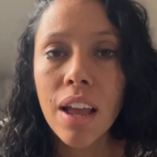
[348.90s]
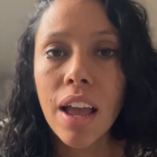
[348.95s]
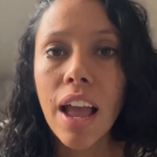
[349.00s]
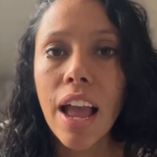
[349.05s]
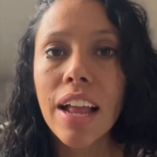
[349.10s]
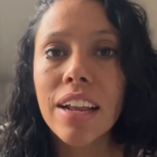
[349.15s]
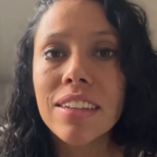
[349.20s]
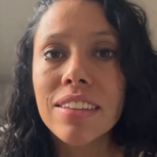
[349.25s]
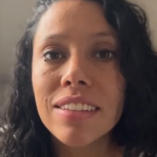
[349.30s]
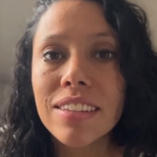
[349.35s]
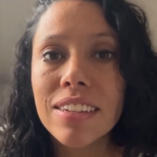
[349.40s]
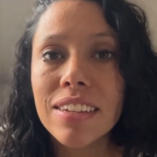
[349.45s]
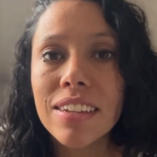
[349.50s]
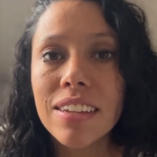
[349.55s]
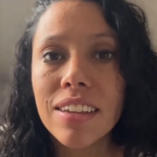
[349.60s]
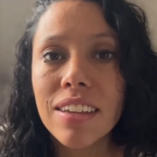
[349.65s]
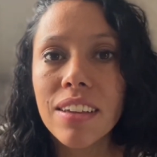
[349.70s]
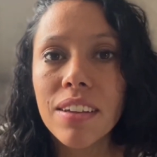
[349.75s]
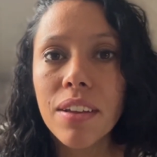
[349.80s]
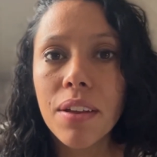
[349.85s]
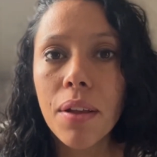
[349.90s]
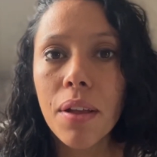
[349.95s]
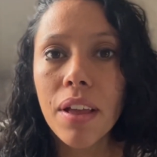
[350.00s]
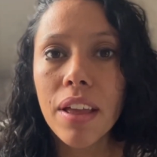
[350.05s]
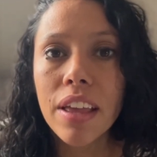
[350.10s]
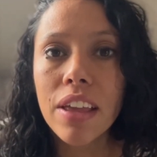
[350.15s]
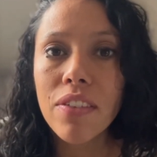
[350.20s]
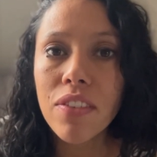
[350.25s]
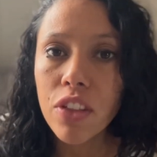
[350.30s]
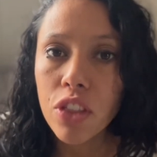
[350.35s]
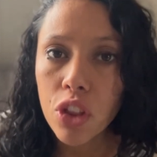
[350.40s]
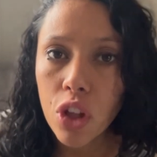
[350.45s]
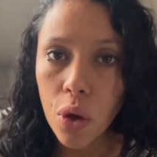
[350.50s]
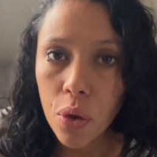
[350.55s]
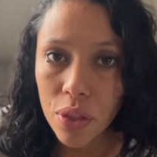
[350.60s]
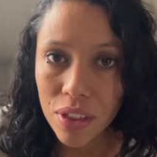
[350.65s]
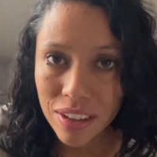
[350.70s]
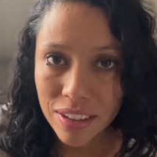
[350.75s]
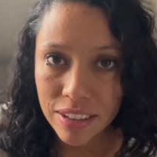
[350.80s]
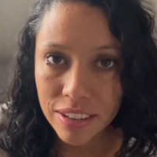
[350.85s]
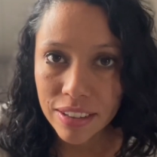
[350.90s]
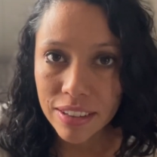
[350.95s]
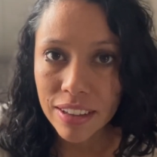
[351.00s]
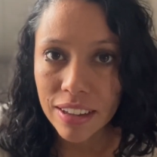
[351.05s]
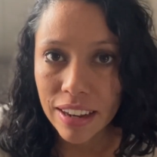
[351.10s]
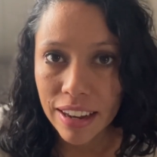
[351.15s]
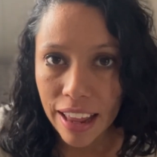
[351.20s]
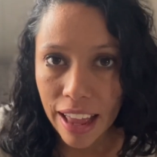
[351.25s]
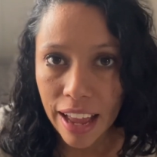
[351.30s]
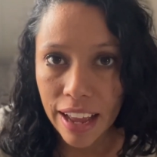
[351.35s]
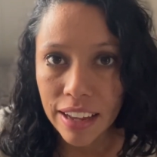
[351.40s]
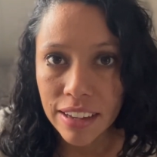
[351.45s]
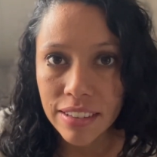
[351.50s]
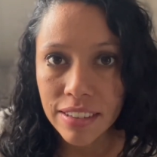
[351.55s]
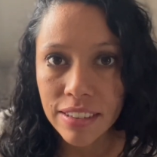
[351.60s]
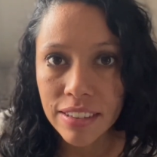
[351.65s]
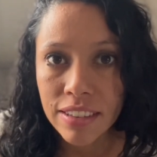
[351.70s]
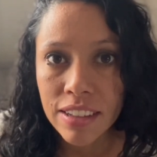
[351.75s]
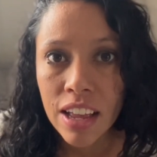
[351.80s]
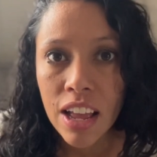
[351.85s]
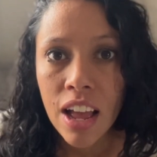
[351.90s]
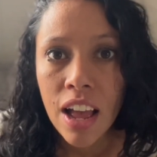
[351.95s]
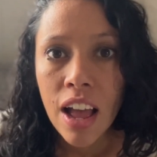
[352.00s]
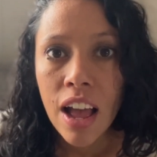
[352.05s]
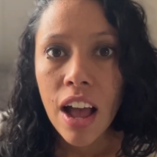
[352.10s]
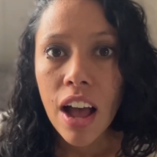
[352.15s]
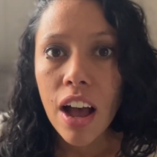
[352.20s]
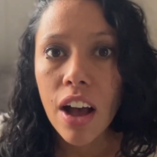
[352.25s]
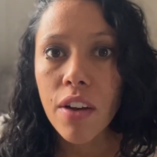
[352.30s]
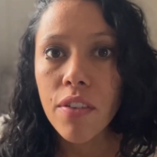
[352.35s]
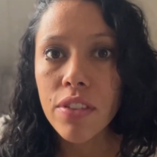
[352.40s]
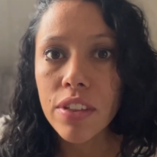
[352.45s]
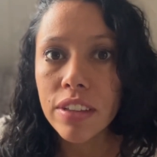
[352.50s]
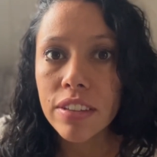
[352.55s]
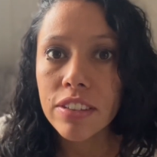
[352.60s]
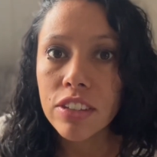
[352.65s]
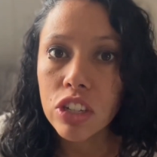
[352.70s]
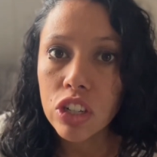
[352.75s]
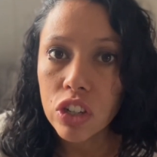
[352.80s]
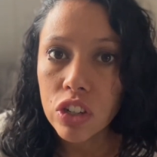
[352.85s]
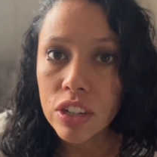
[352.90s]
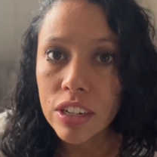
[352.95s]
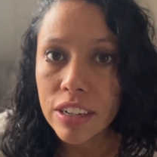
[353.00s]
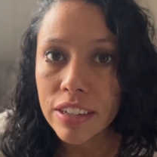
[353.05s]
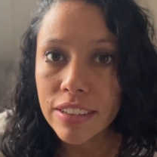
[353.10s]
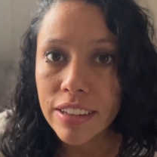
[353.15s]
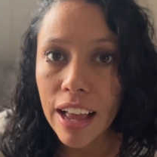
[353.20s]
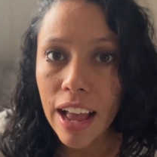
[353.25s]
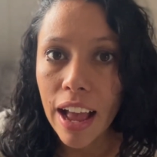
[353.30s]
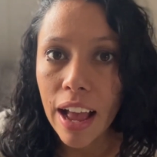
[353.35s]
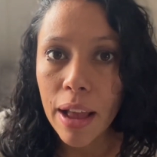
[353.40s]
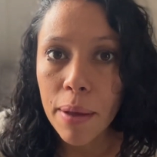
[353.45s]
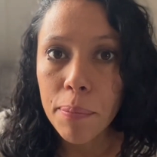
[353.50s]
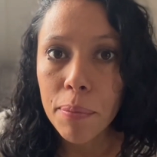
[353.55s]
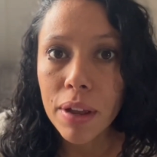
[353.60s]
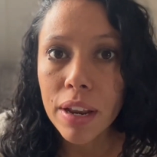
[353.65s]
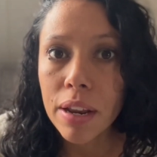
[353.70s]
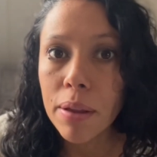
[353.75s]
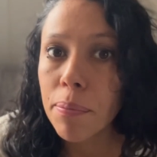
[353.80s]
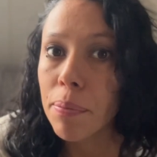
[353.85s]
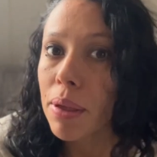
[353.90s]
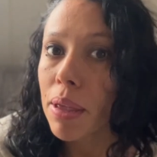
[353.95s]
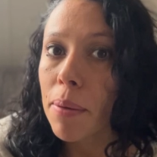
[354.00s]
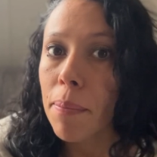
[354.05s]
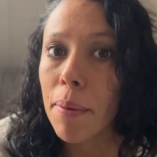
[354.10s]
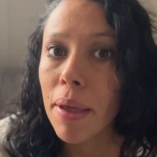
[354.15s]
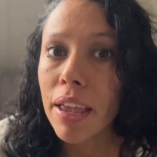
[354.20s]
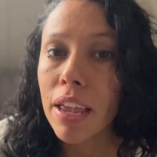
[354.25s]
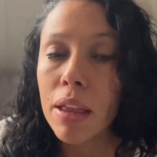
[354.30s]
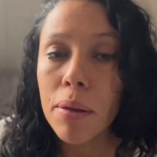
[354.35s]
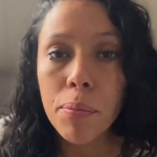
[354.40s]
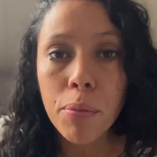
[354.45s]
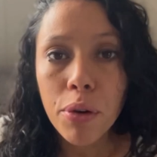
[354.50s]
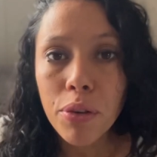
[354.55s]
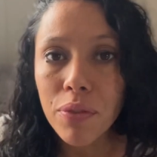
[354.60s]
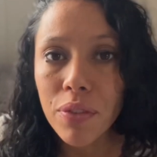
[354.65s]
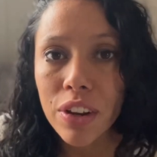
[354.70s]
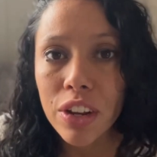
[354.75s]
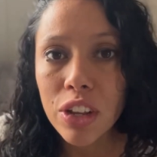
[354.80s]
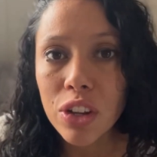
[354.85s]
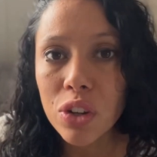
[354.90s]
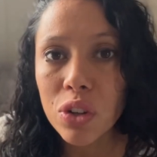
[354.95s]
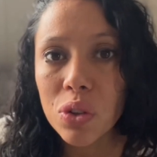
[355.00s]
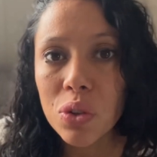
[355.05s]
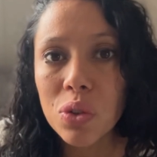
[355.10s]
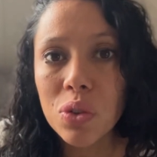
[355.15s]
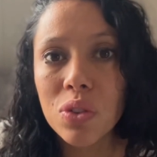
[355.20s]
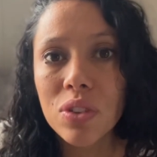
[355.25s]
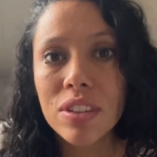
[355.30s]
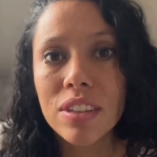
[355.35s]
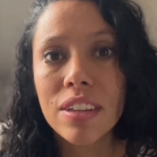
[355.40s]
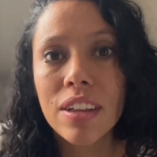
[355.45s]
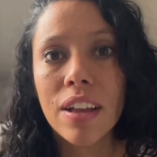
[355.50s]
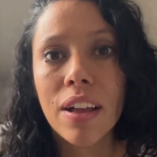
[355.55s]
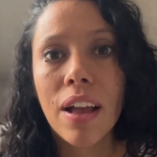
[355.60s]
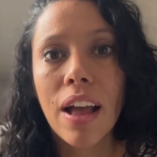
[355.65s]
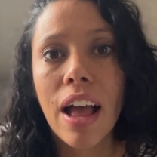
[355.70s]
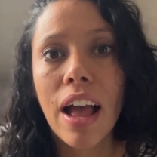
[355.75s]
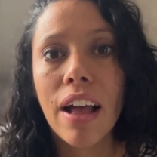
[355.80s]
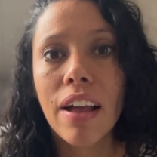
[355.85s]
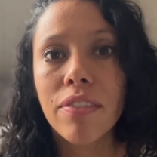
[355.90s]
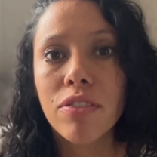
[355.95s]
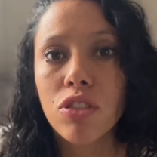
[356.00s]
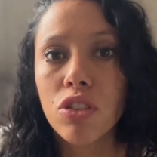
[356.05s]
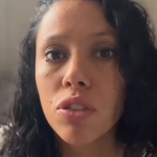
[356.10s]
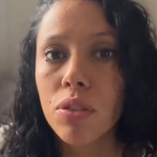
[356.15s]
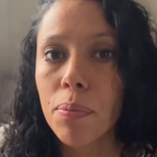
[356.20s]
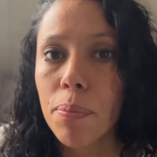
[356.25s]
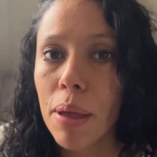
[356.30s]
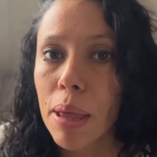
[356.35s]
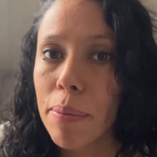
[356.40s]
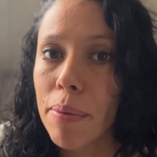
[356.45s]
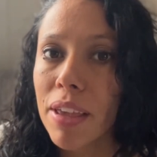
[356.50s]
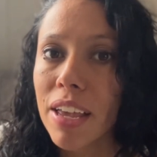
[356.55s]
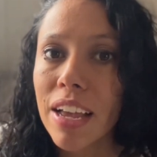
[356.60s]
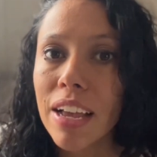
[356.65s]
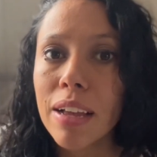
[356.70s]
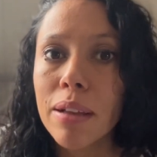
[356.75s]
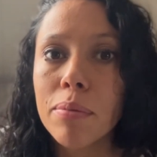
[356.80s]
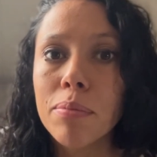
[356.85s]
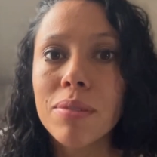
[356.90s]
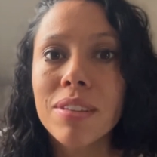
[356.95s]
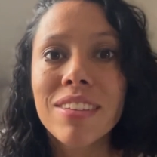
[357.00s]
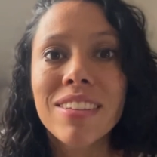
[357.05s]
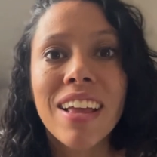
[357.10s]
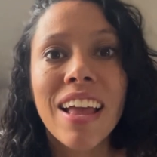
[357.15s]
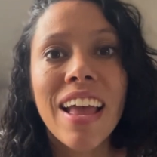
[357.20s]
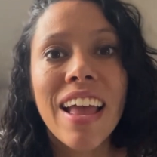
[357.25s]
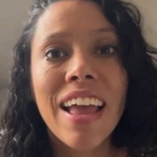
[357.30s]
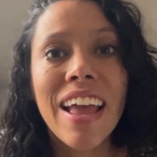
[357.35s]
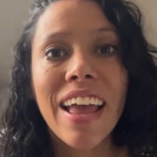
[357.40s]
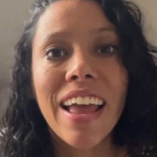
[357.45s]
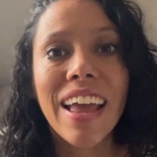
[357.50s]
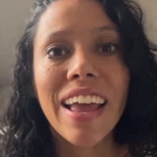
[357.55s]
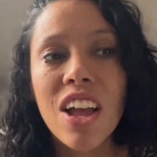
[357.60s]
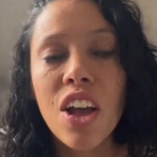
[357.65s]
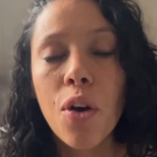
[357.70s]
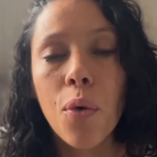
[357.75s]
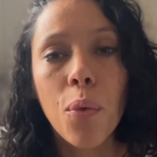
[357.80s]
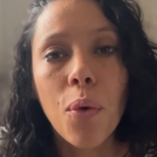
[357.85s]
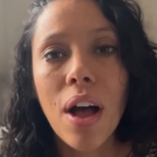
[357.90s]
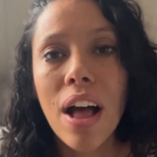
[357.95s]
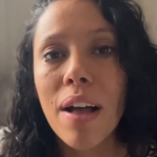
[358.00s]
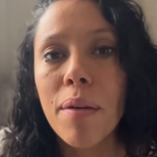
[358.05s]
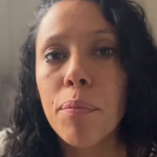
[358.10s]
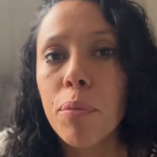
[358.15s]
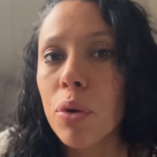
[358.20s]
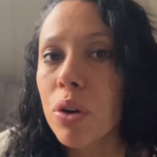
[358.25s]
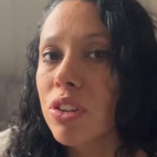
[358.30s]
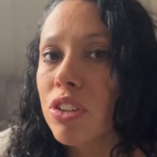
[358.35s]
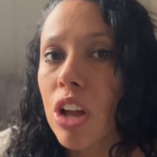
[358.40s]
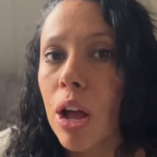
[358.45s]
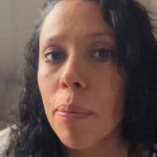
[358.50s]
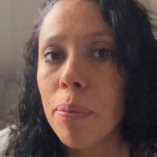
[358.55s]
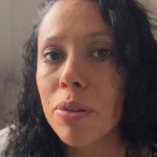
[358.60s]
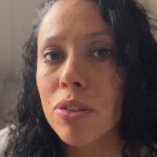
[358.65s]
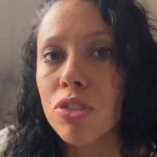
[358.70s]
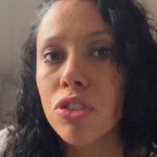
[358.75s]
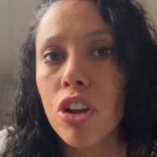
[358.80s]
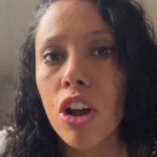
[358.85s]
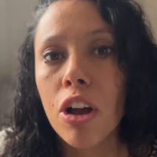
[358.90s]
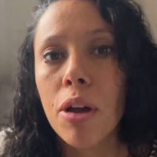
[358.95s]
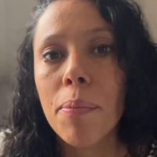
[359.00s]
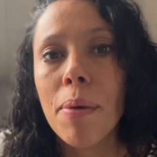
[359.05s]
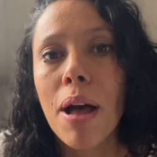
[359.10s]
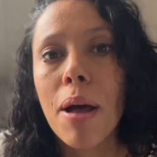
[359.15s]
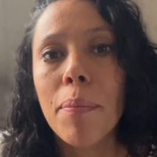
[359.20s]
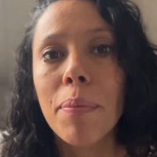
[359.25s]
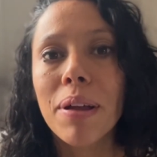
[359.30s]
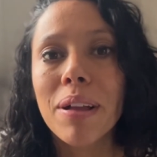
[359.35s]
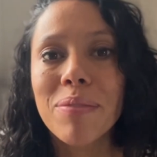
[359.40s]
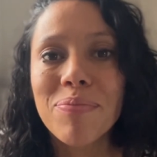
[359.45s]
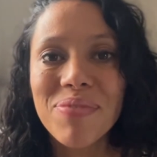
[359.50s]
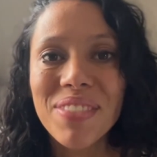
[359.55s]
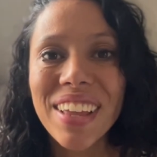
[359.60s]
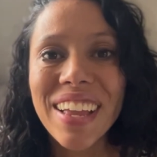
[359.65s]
And even though this is the last of this series, I'm going to be making more videos after the baby comes. We'll have more topics to talk about. But